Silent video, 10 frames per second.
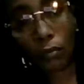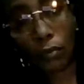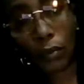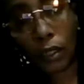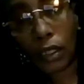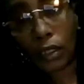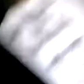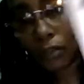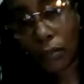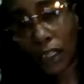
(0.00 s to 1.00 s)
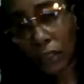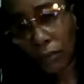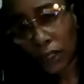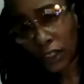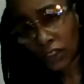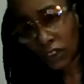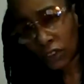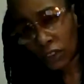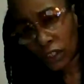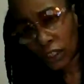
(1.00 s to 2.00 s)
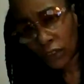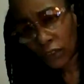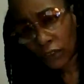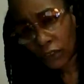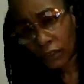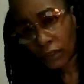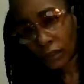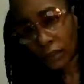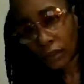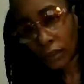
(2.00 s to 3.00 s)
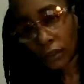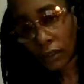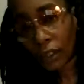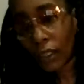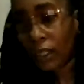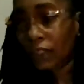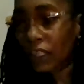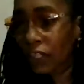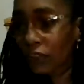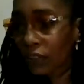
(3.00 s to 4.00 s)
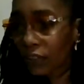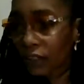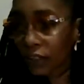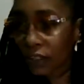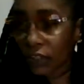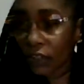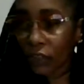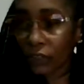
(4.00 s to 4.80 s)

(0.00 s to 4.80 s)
Somebody plans your death. Now you get to see theirs.